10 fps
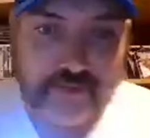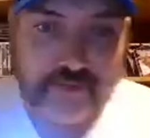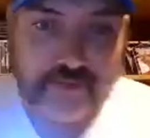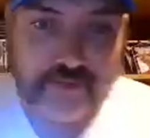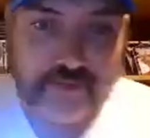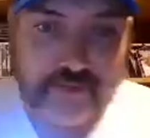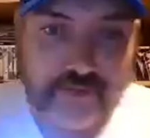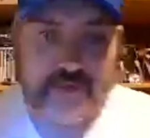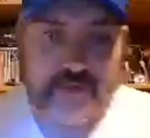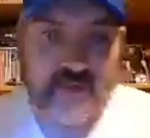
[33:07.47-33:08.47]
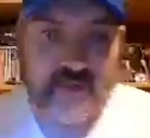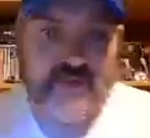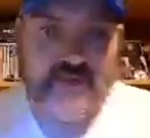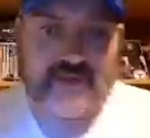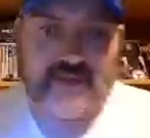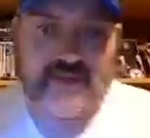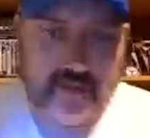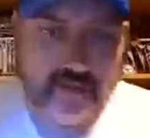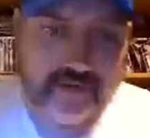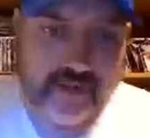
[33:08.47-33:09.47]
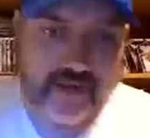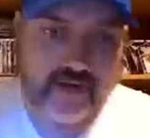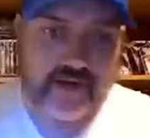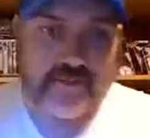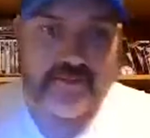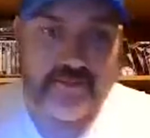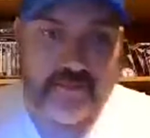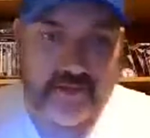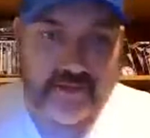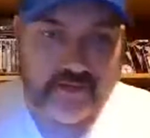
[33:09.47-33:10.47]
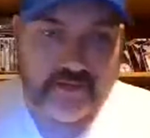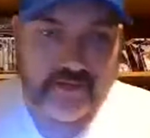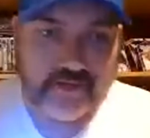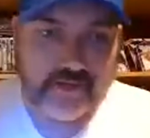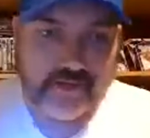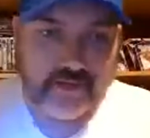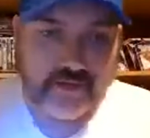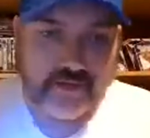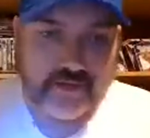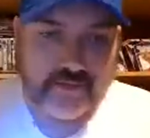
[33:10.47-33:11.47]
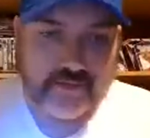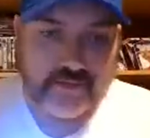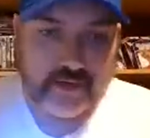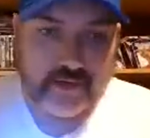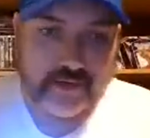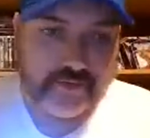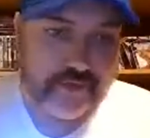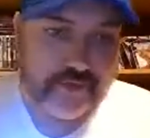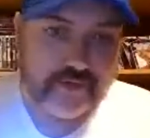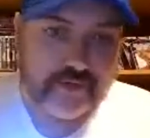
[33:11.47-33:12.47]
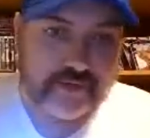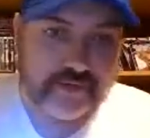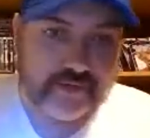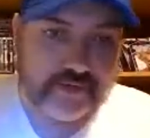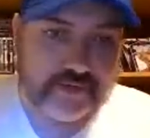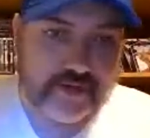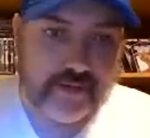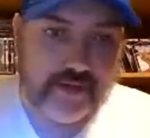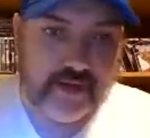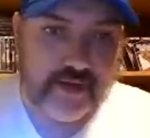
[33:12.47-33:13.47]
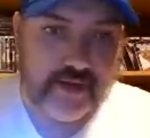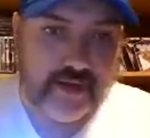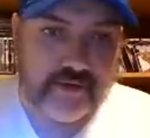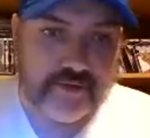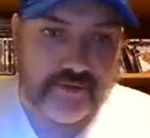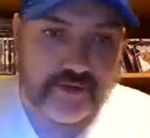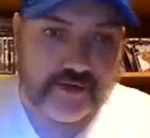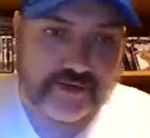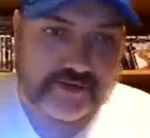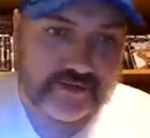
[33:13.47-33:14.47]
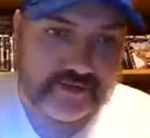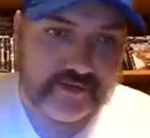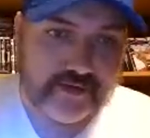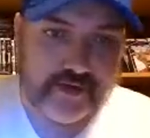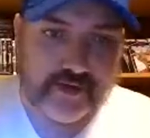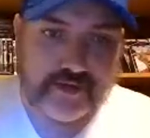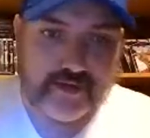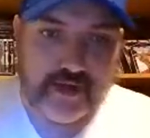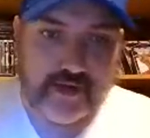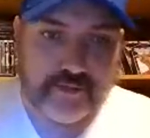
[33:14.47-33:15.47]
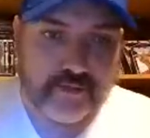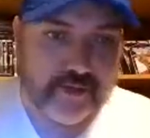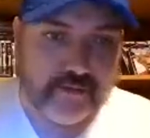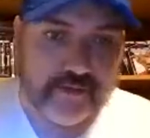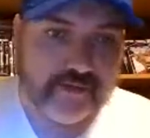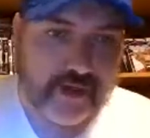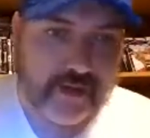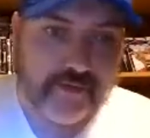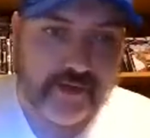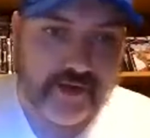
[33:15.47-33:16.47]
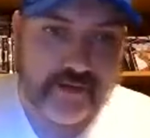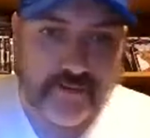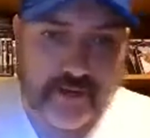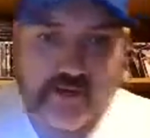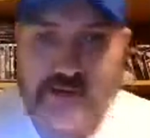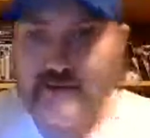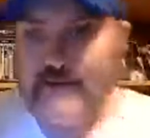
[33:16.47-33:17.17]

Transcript: good. So yeah, just look that up. Or if you want to send me an email for his, I will be more than happy to help you out.